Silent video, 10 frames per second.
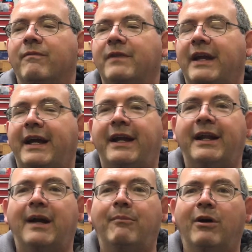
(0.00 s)
and
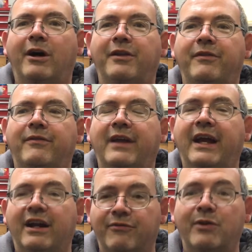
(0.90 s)
I bought
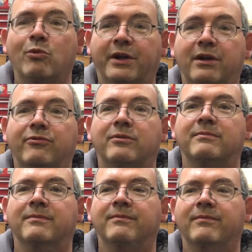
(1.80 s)
every one of them
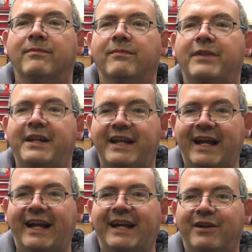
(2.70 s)
that he
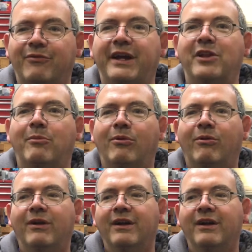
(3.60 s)
had available.